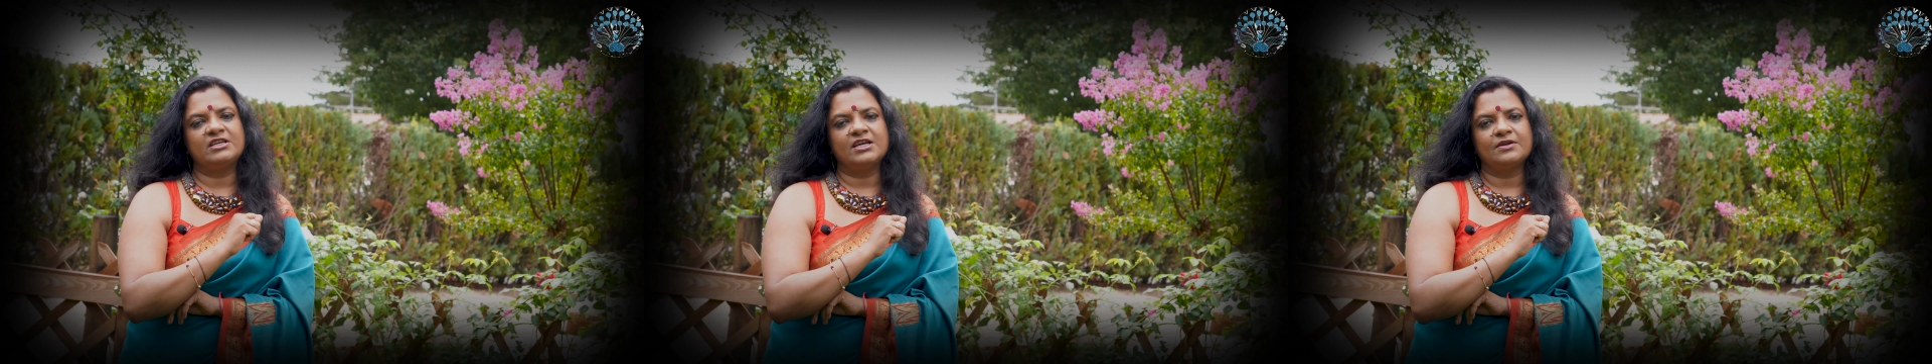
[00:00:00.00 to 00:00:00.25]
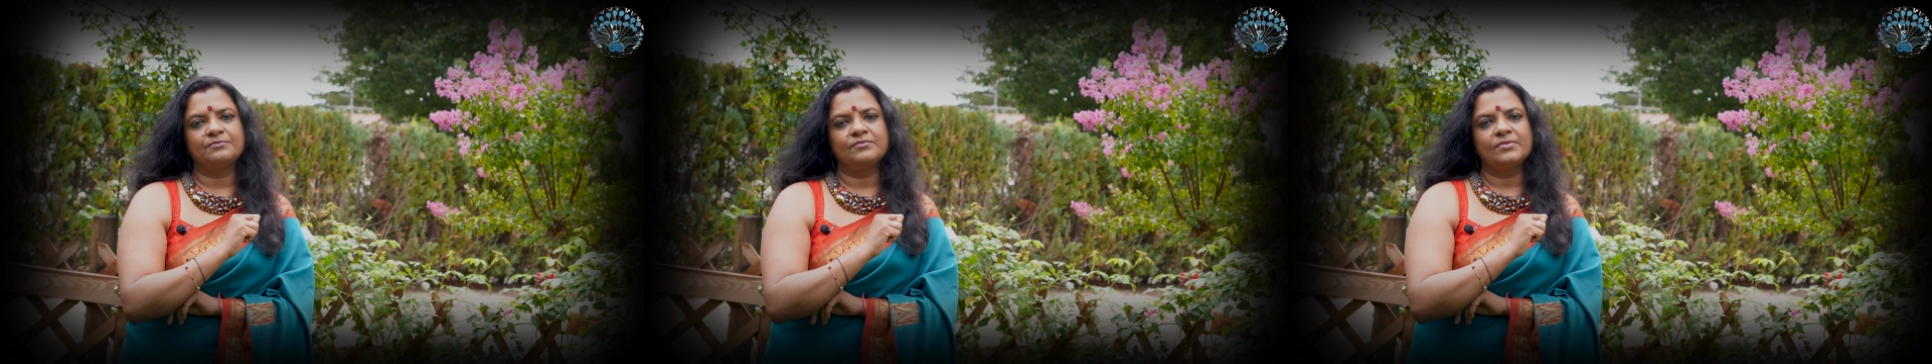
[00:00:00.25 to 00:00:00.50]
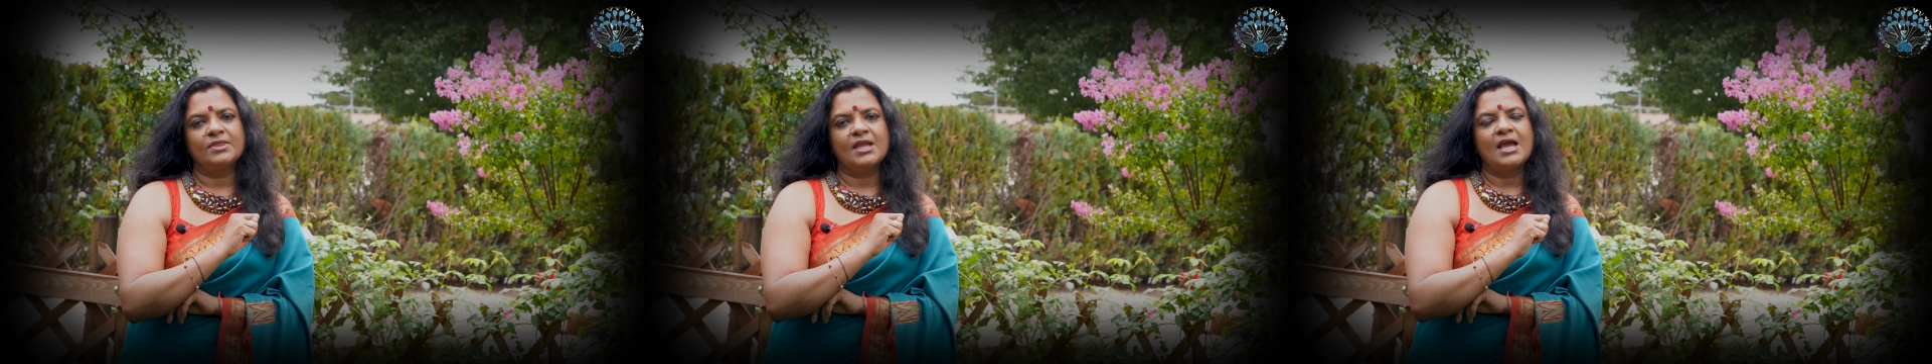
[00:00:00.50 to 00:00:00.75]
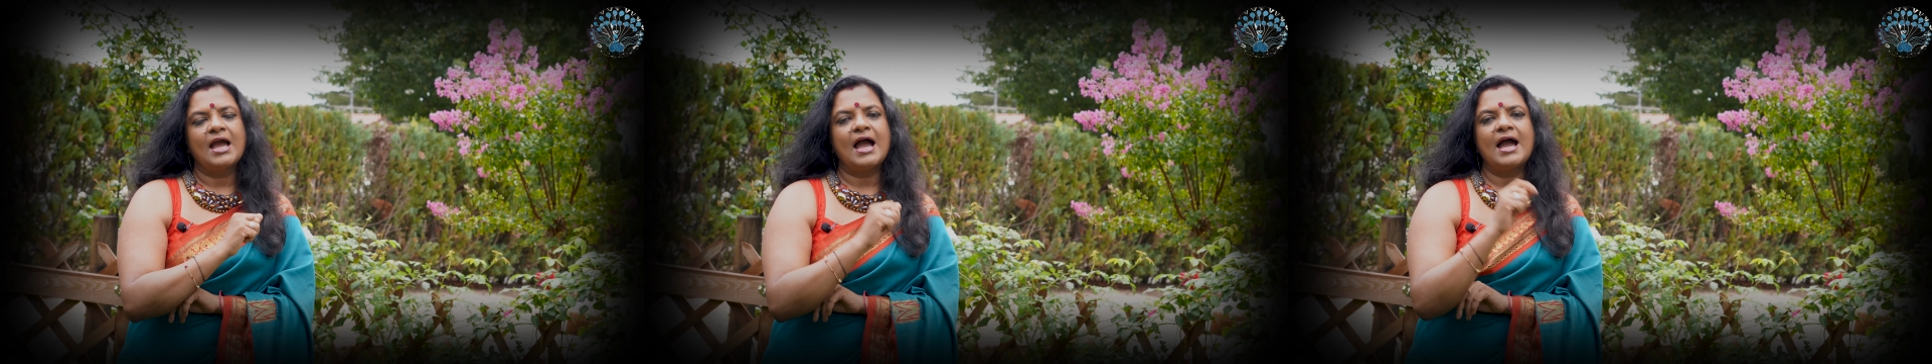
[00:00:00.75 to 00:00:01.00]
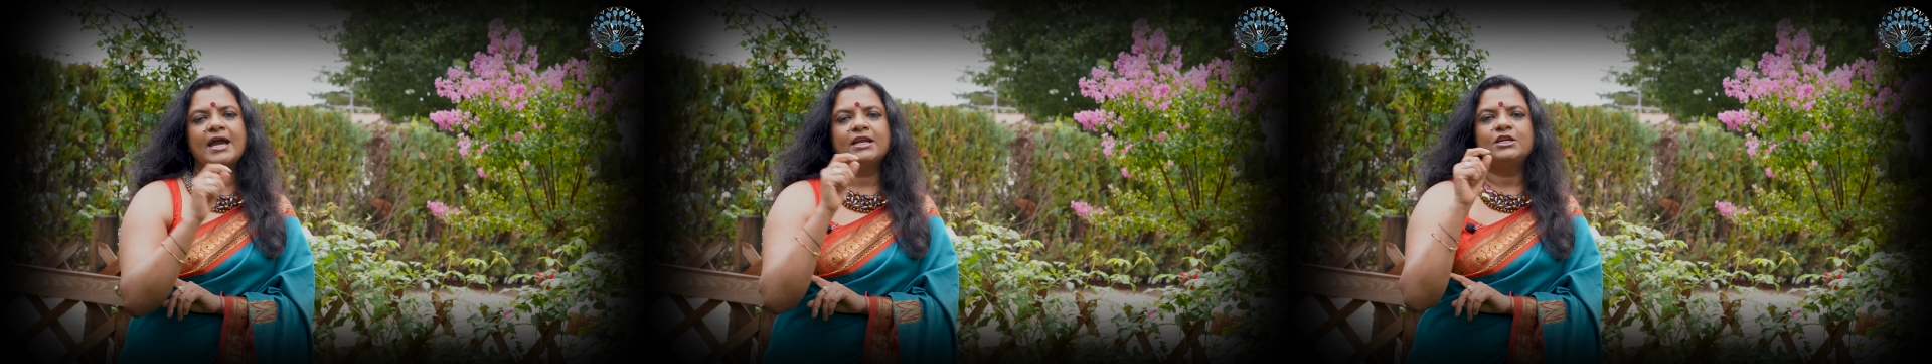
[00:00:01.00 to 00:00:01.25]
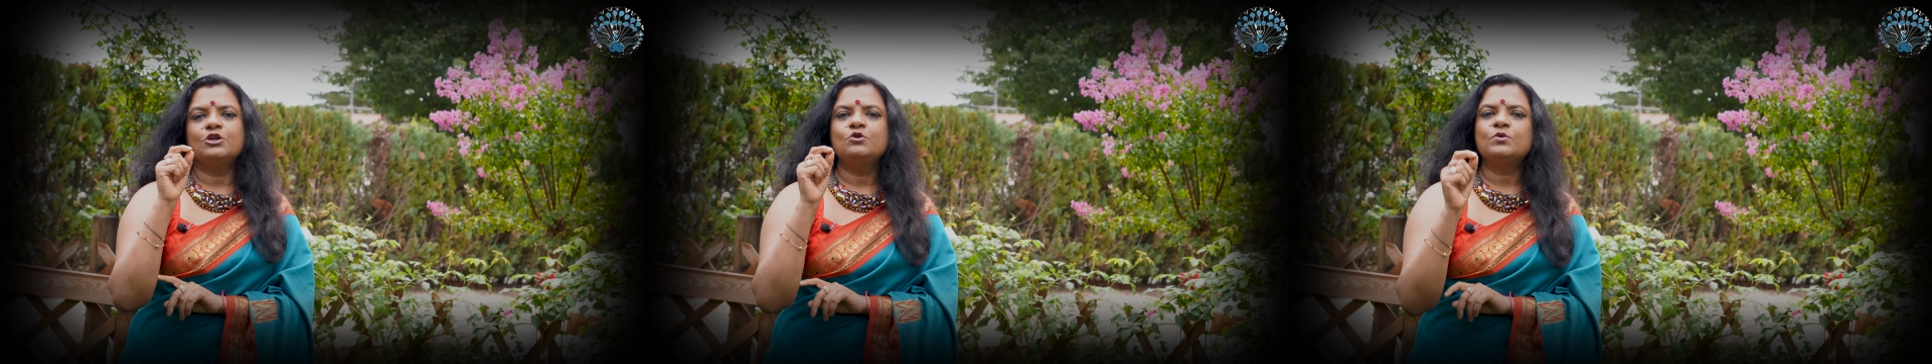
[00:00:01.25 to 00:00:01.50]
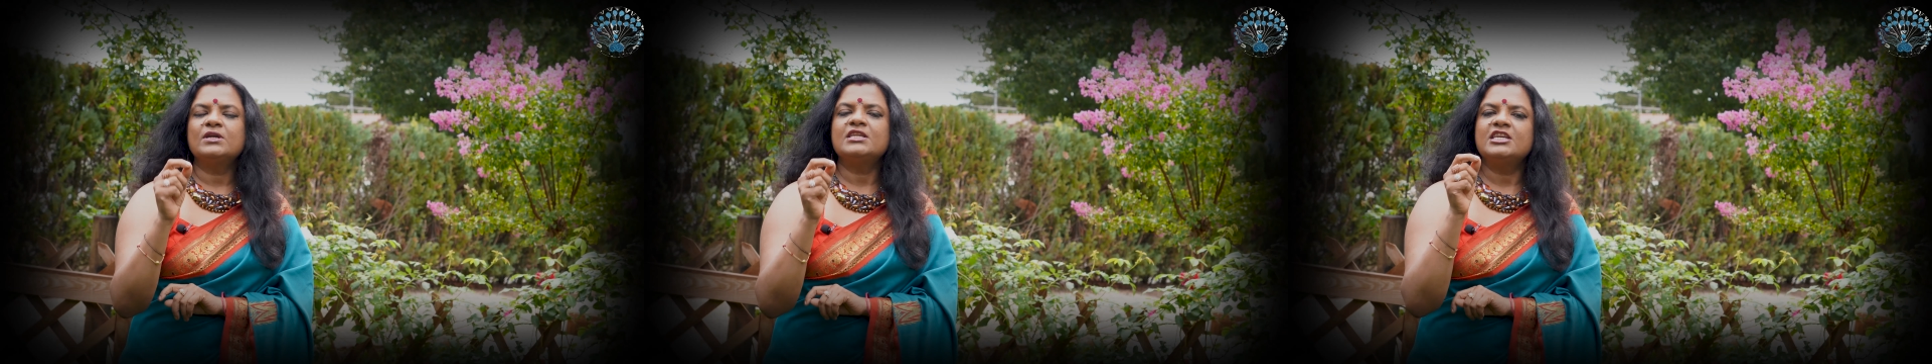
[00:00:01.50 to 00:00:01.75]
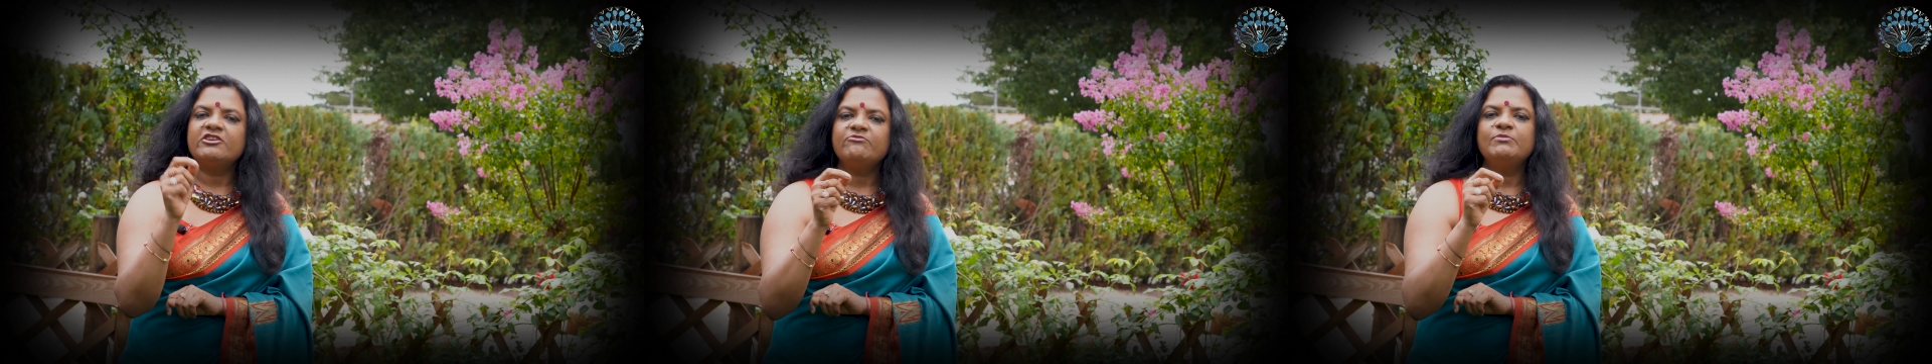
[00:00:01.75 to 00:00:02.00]
day, and you
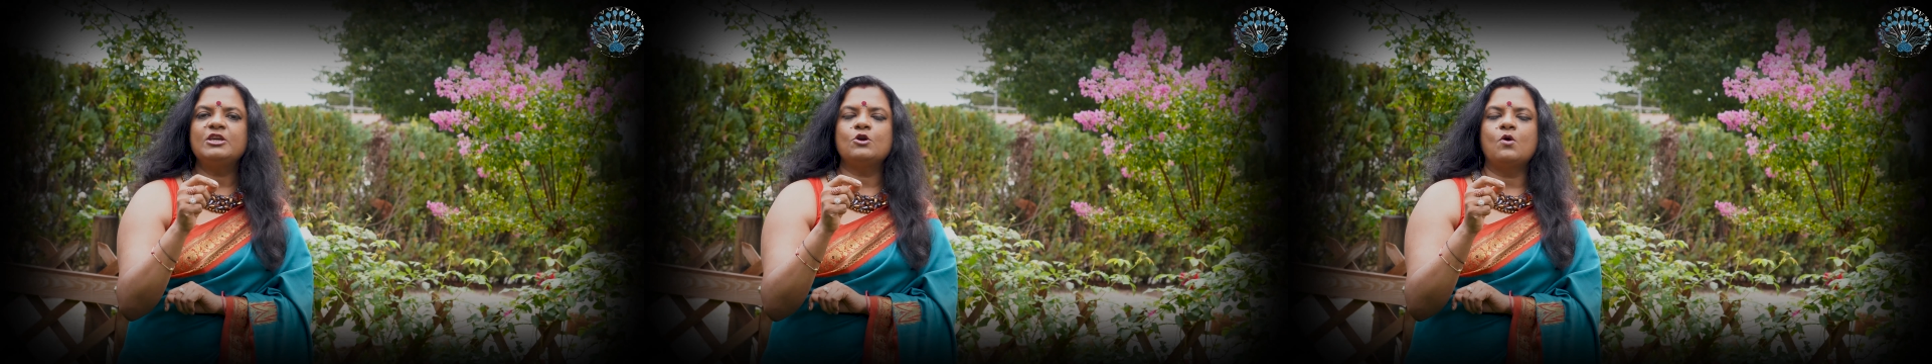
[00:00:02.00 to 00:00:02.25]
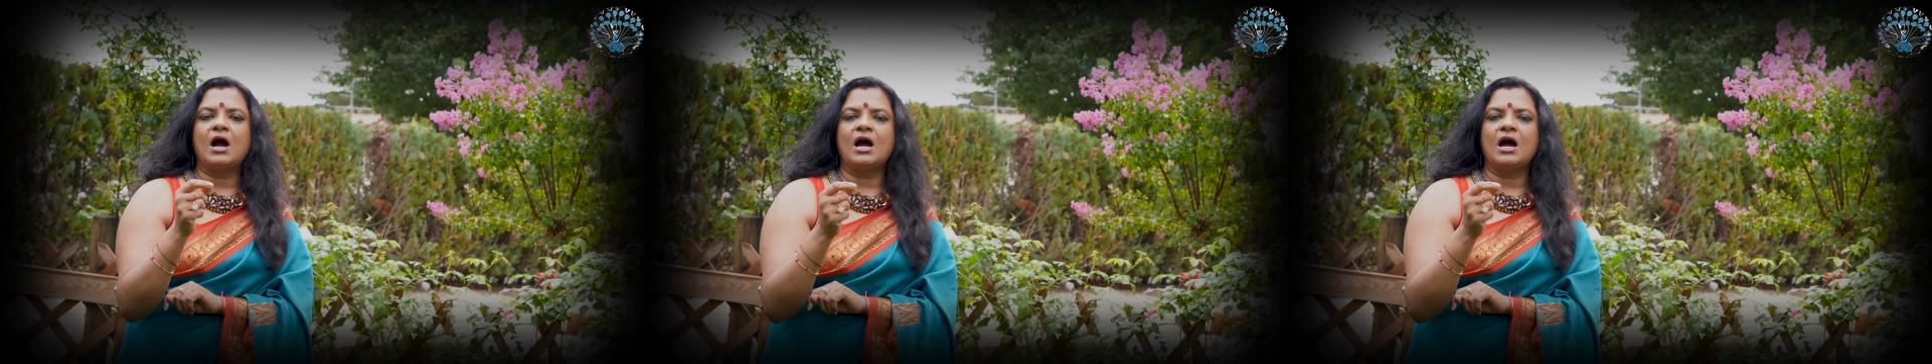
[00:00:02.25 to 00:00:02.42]
can give me your